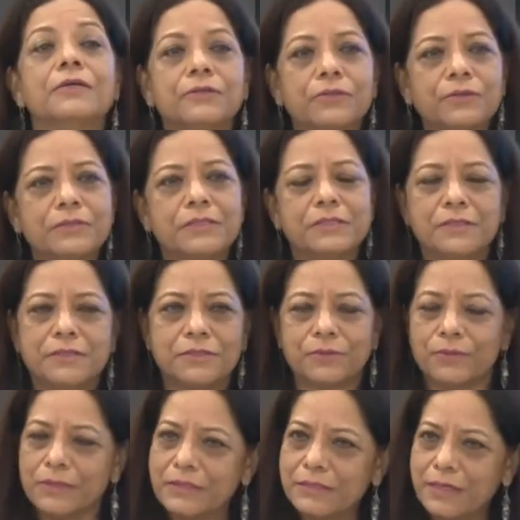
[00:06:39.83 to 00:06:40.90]
Those are the
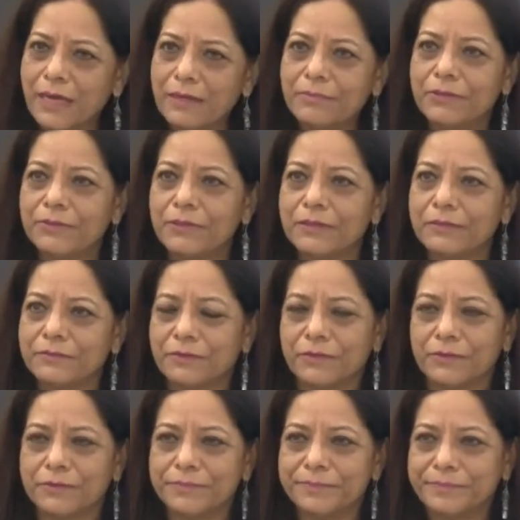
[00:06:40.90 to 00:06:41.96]
stories I'm looking
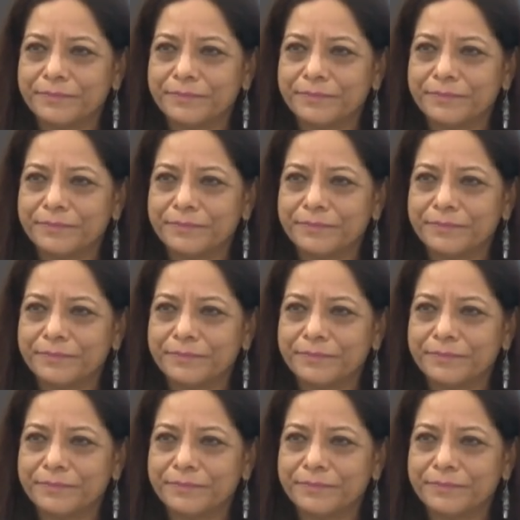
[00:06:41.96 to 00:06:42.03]
for.